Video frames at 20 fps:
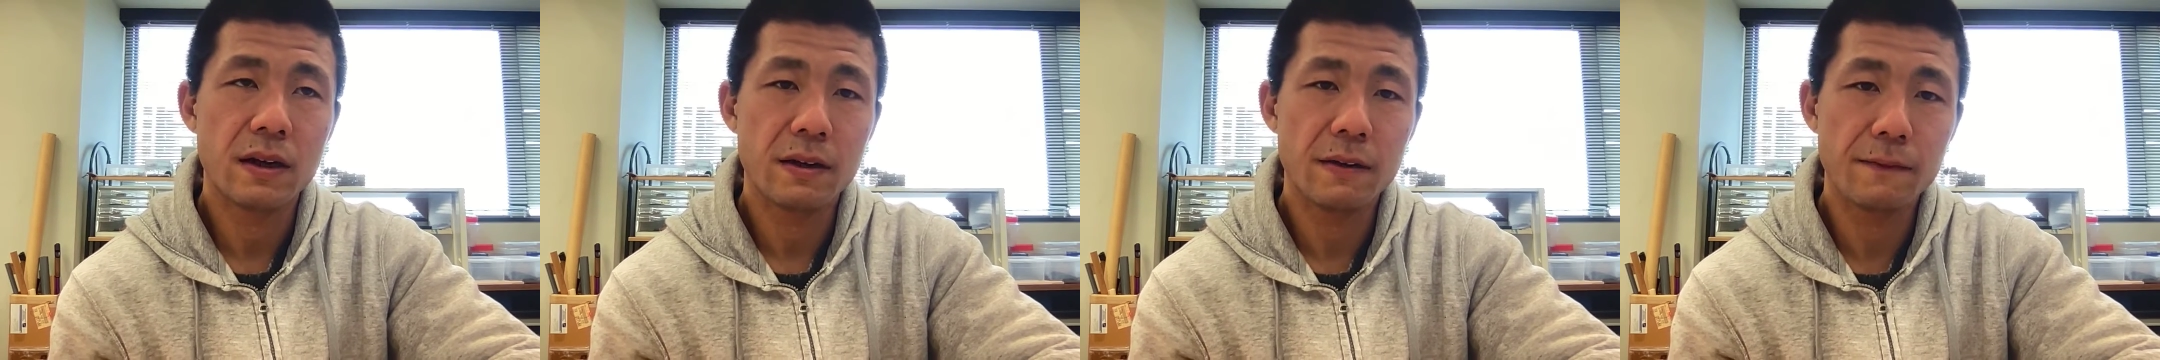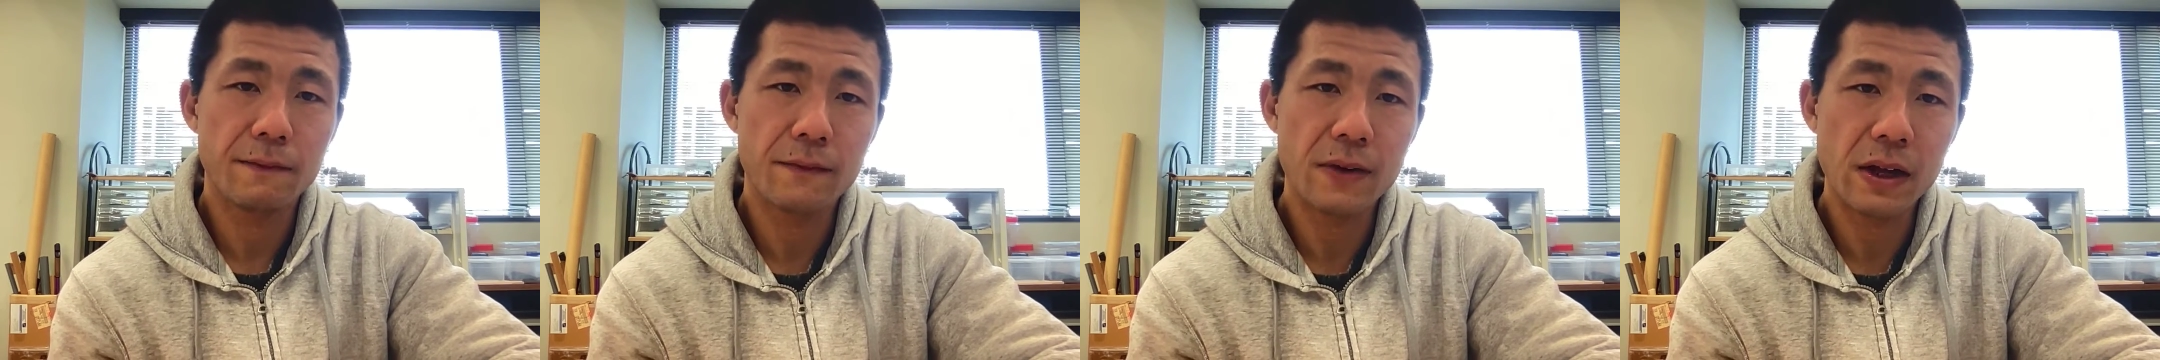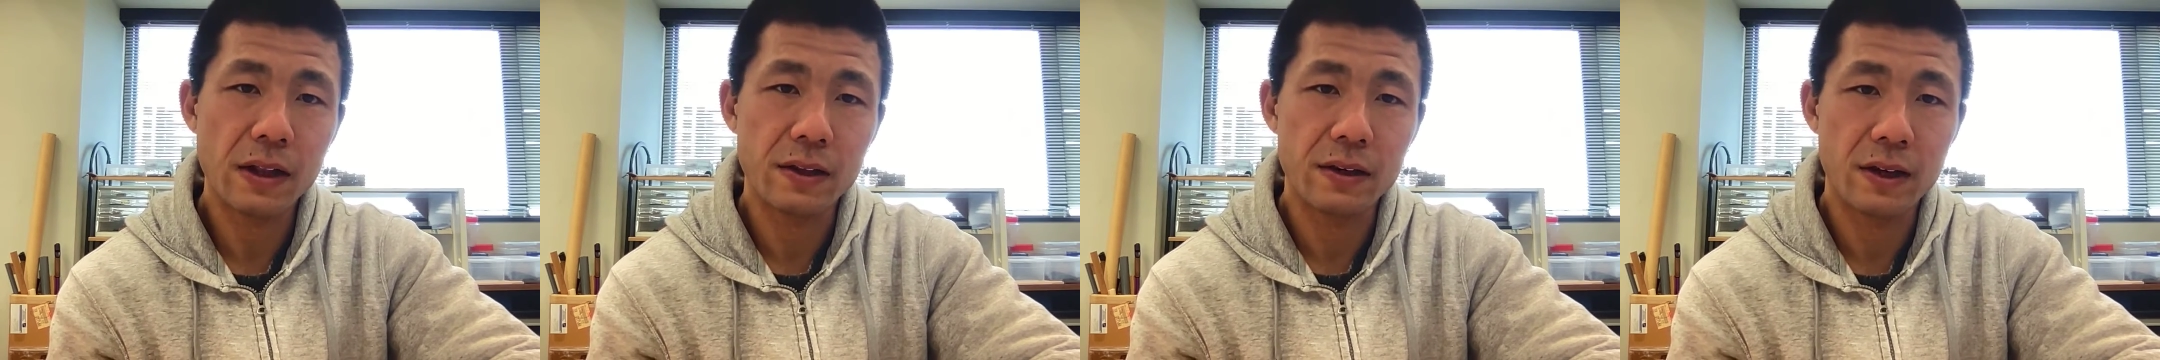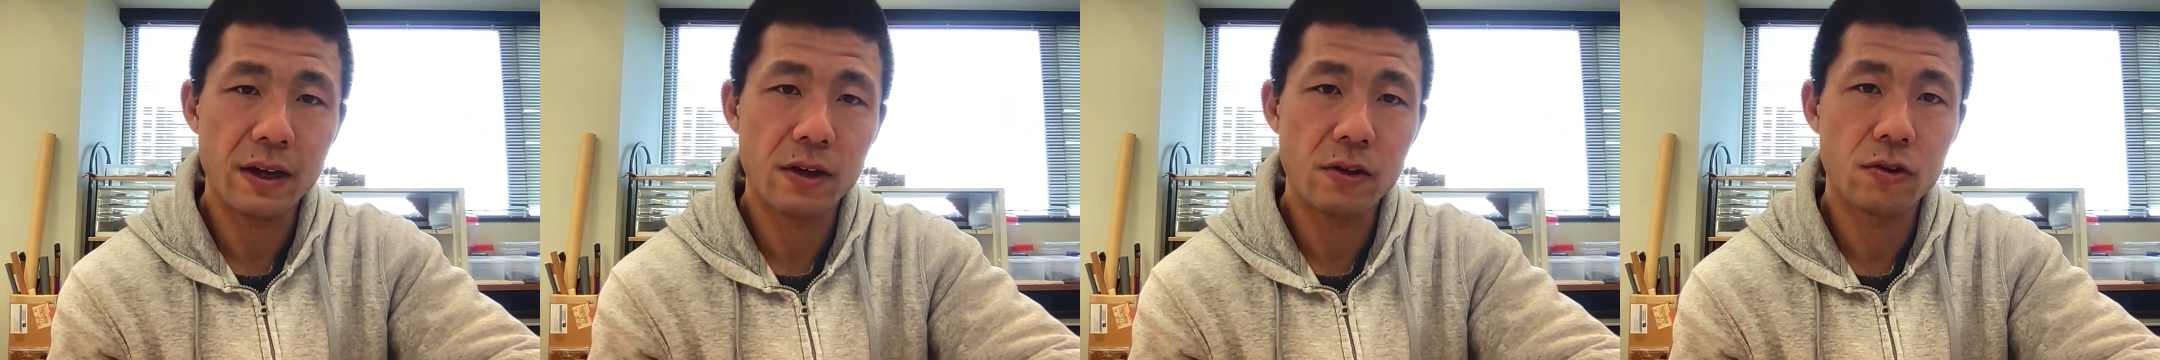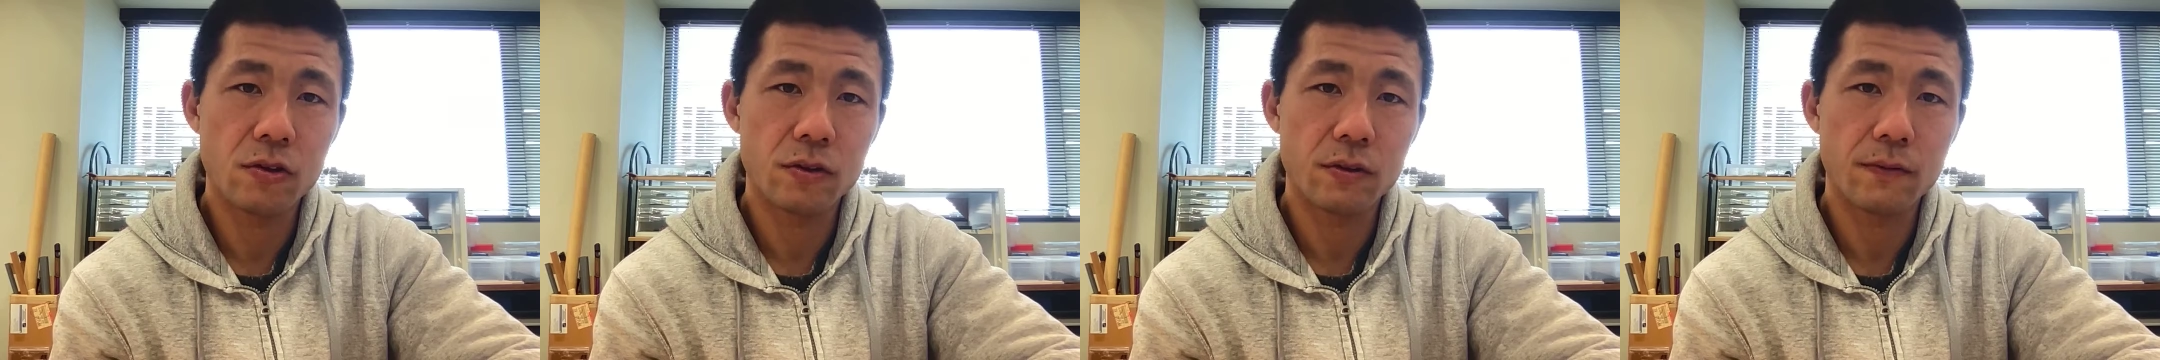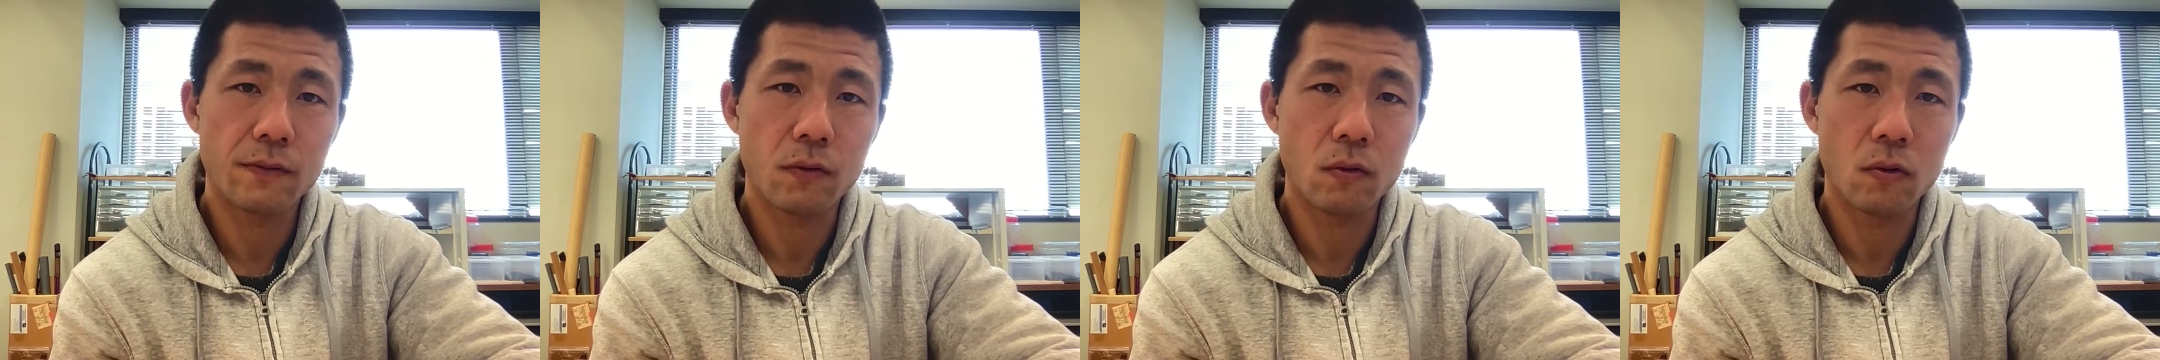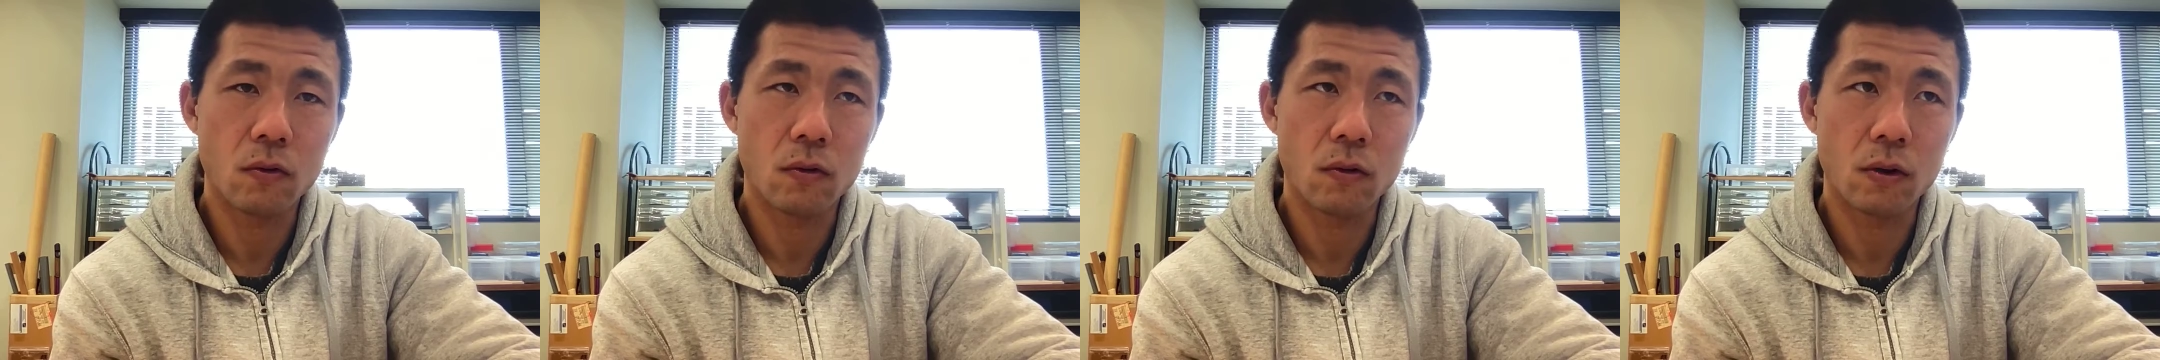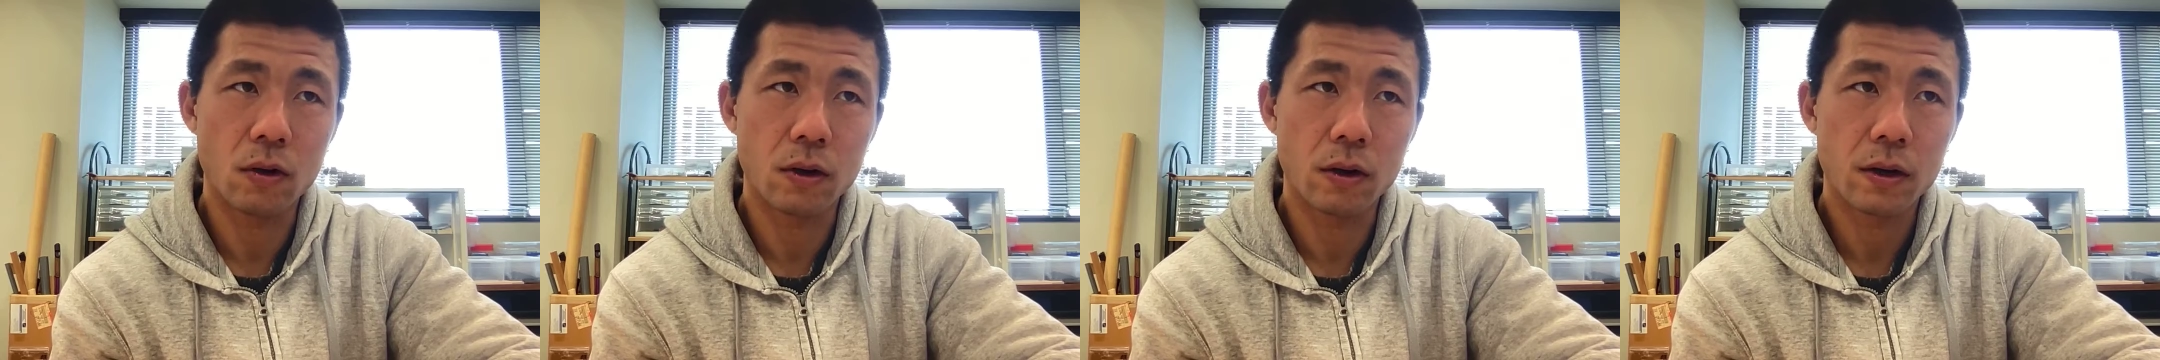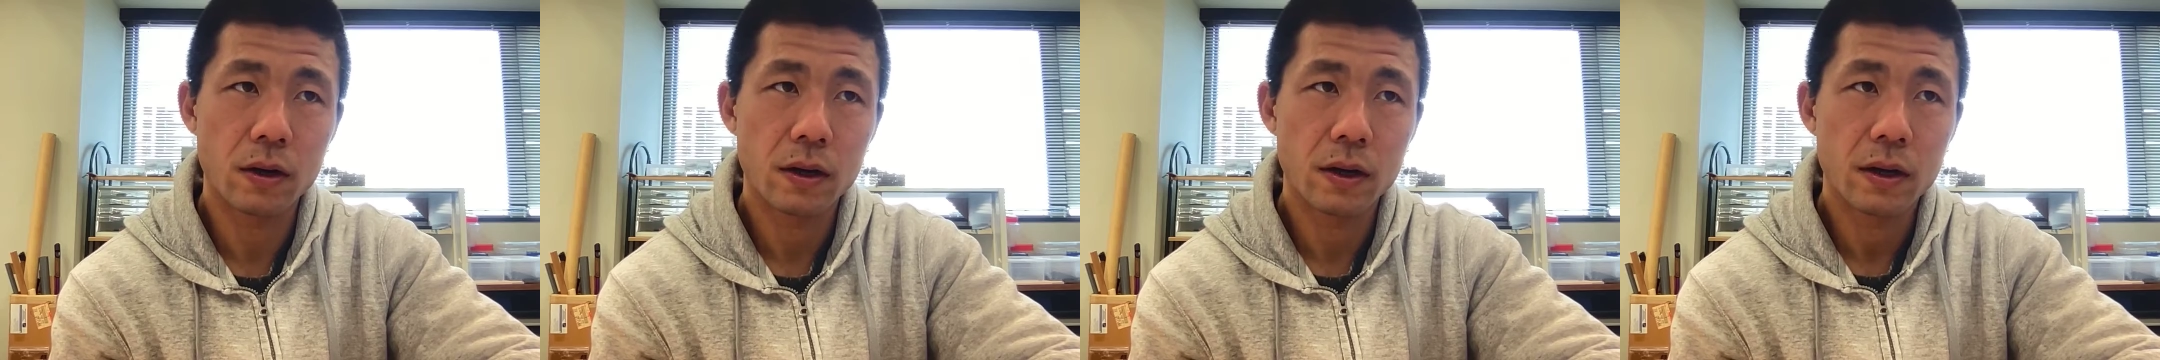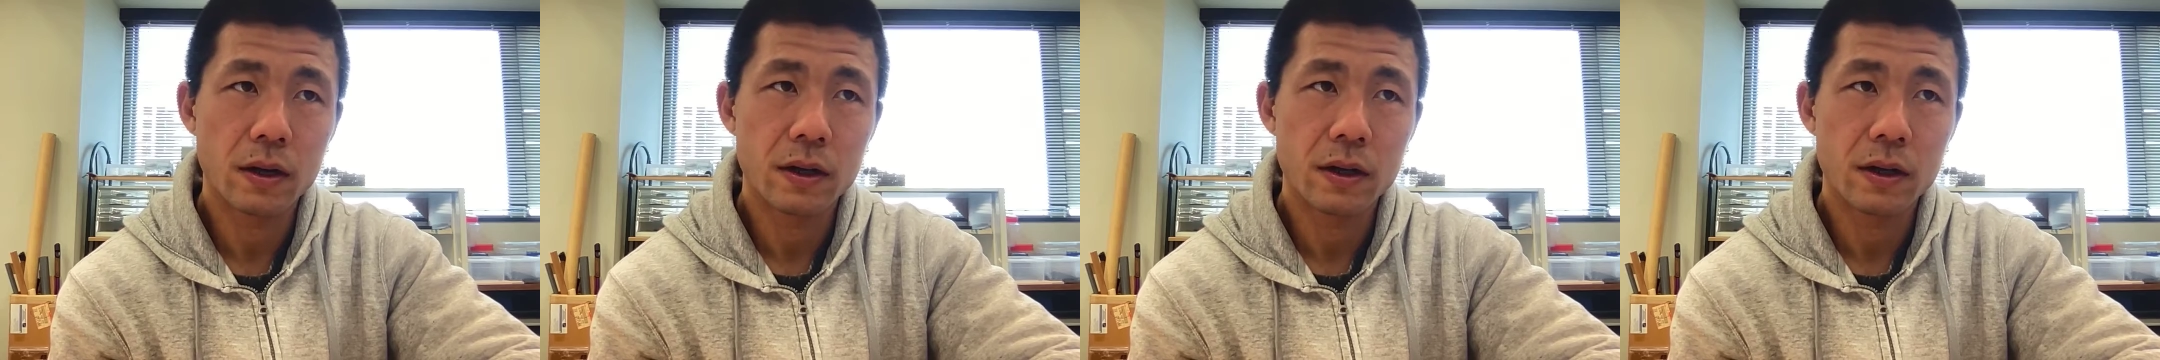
invalidation for